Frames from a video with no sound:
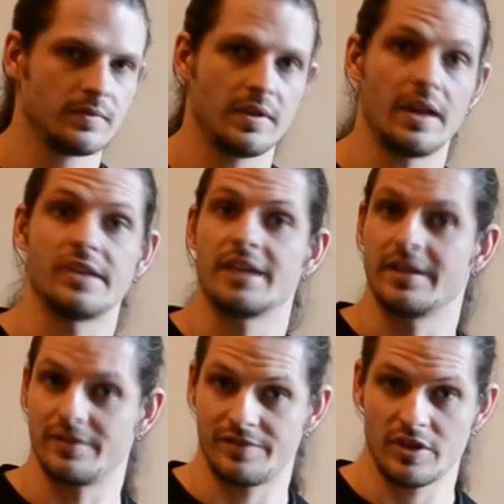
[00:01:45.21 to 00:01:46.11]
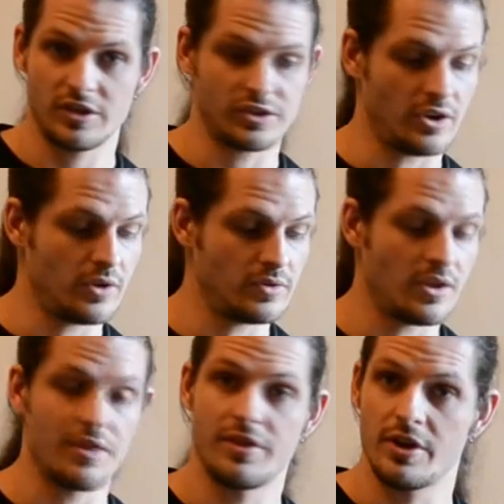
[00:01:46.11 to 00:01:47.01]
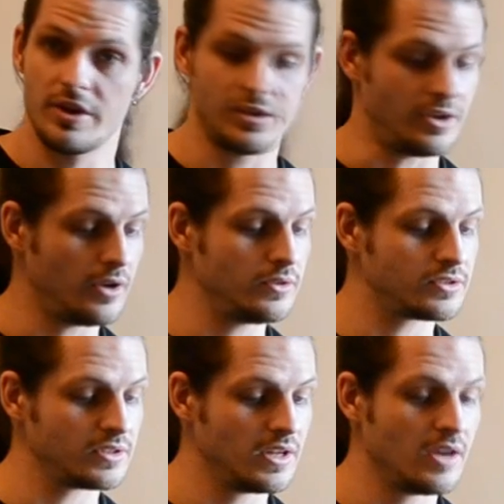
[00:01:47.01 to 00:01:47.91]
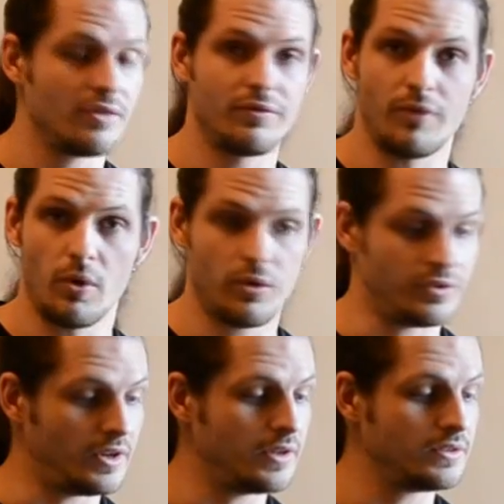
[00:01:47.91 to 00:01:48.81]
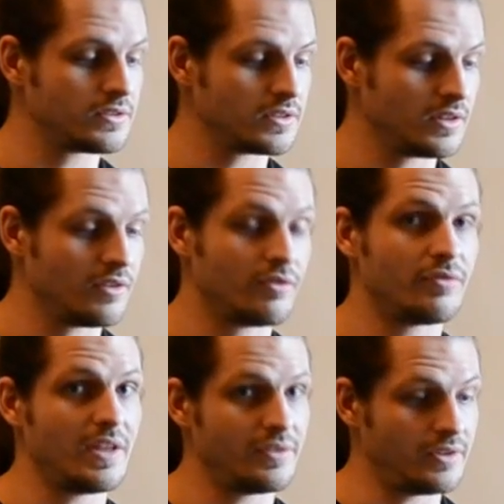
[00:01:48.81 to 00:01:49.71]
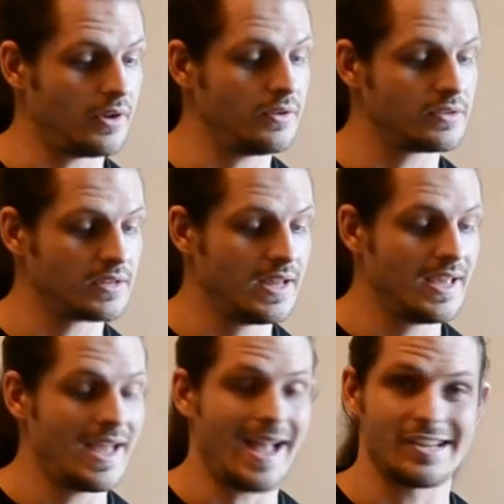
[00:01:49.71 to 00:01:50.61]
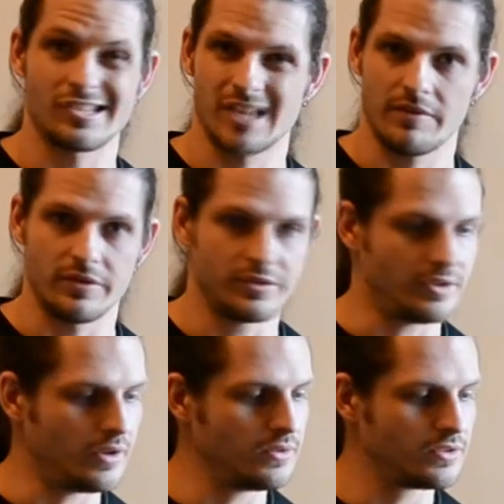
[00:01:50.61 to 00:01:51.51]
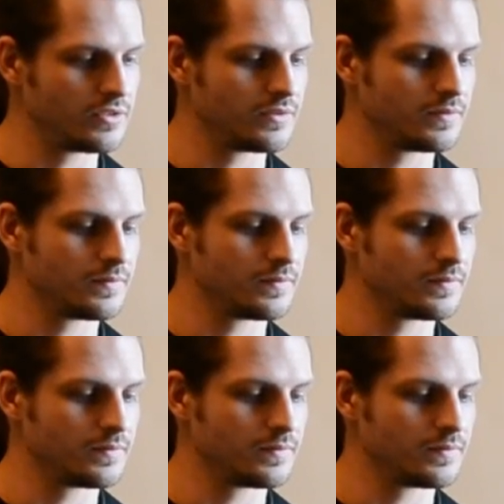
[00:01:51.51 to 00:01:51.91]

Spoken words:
and I take the first note, third note, fourth note, fifth note, and seventh notes,